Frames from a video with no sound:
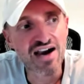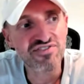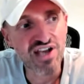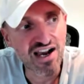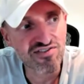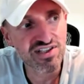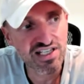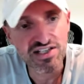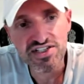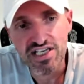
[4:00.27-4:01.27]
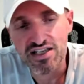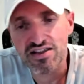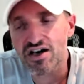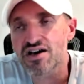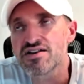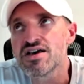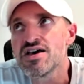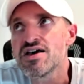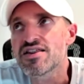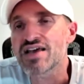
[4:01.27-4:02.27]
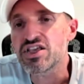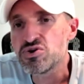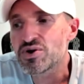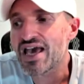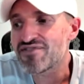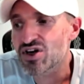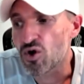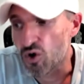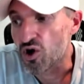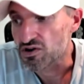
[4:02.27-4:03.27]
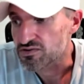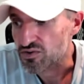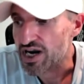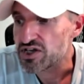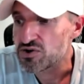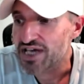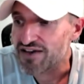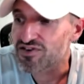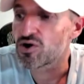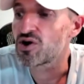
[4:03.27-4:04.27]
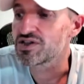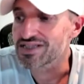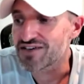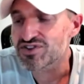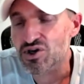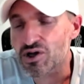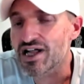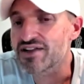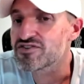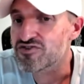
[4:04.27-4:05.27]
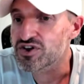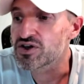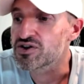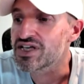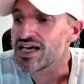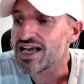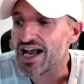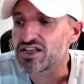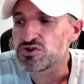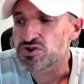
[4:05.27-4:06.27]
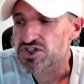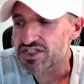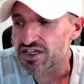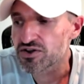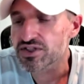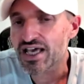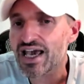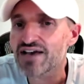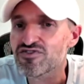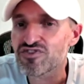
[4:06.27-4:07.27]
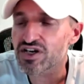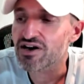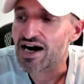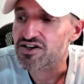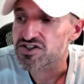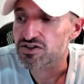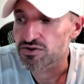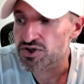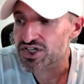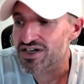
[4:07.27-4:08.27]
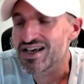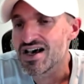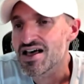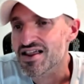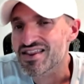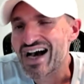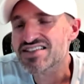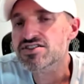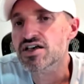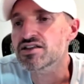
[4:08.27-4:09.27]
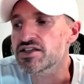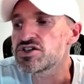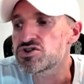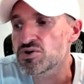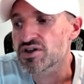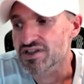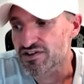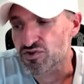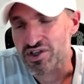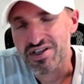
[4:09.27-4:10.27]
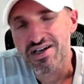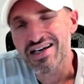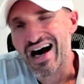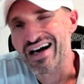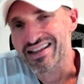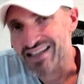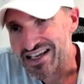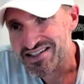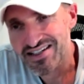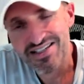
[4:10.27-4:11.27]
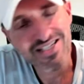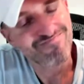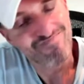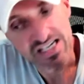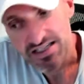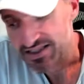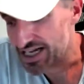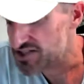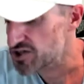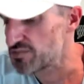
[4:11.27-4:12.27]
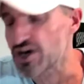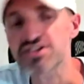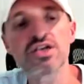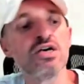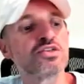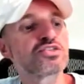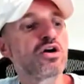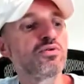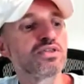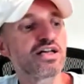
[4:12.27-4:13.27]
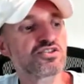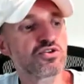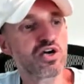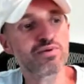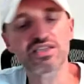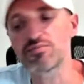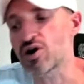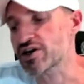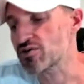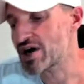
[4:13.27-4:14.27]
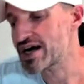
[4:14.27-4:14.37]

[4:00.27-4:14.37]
after everything is said and done that you gave it all, right? You gave it all, left it all on the field, and you still can't figure out a solution. That's at least you can live with. Laziness, not so much. So let's talk about the market,